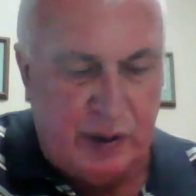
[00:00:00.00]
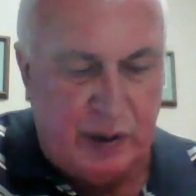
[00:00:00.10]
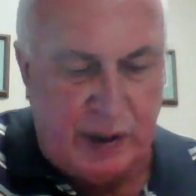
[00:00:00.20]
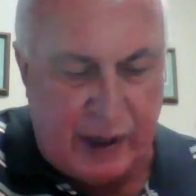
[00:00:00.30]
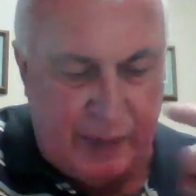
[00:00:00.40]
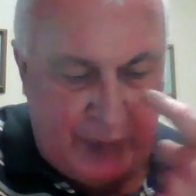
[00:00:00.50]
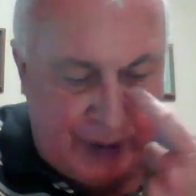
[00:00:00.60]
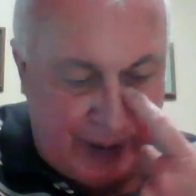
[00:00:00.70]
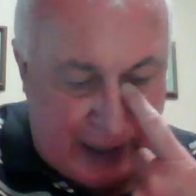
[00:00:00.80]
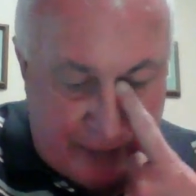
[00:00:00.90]
And I
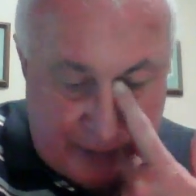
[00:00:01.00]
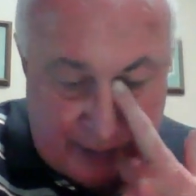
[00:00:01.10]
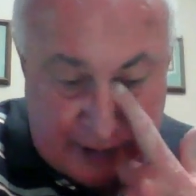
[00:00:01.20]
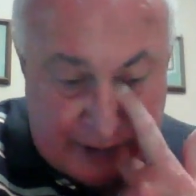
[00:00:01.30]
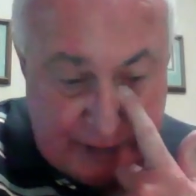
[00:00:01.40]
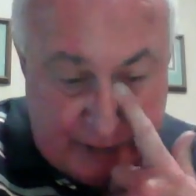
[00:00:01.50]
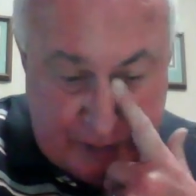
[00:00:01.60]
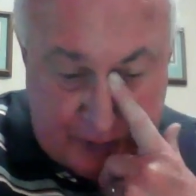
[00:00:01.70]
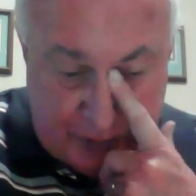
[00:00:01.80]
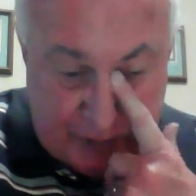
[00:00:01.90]
put that one, yeah,
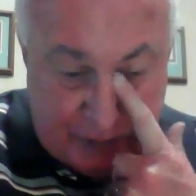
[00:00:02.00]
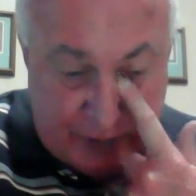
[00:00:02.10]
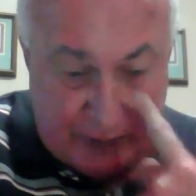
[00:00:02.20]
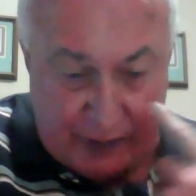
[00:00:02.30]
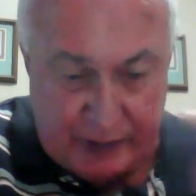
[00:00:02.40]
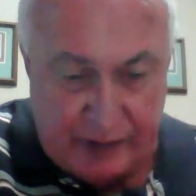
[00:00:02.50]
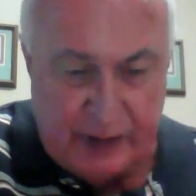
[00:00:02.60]
which is the following.